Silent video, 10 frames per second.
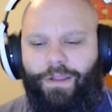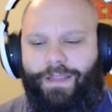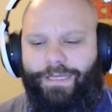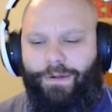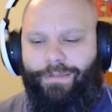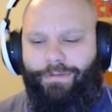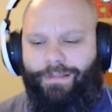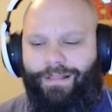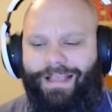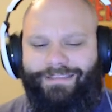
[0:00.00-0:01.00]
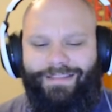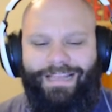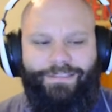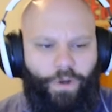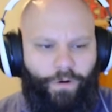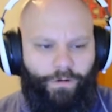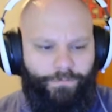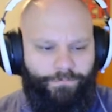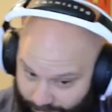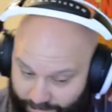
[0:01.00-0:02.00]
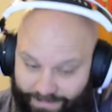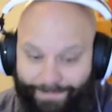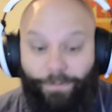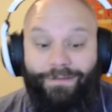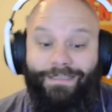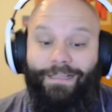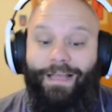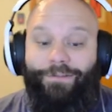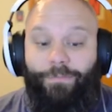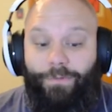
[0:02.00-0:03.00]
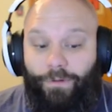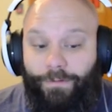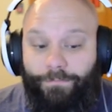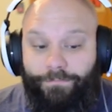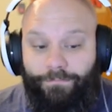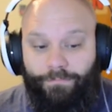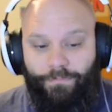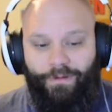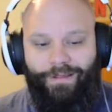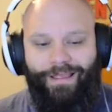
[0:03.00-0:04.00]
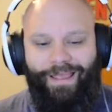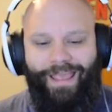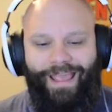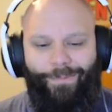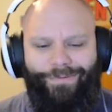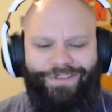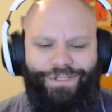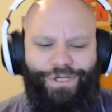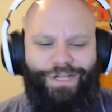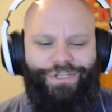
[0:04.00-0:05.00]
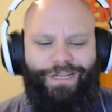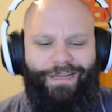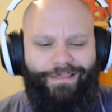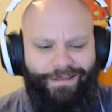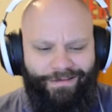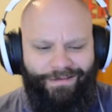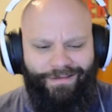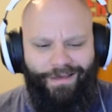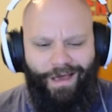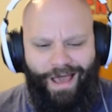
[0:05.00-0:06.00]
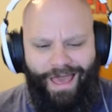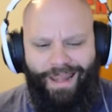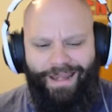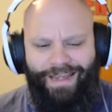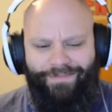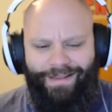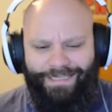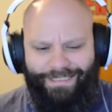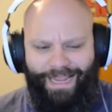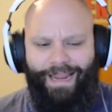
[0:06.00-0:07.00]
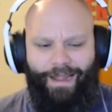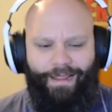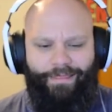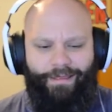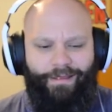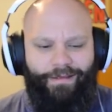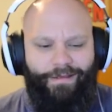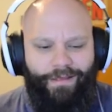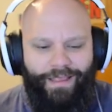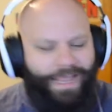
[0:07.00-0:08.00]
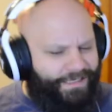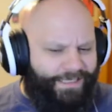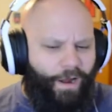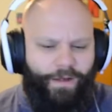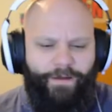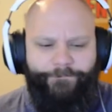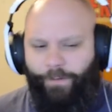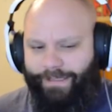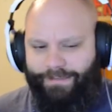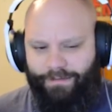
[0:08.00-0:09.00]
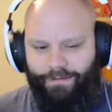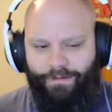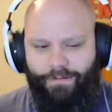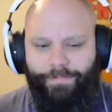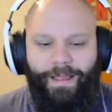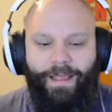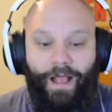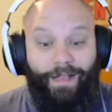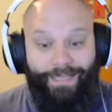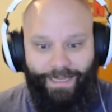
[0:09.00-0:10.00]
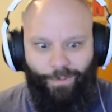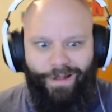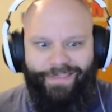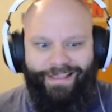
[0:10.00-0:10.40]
you can do it through the glass in that door. She points to the classroom door. Hey, I wasn't judging anything. I didn't even say anything. It's the tone of your voice. But I'll tell you one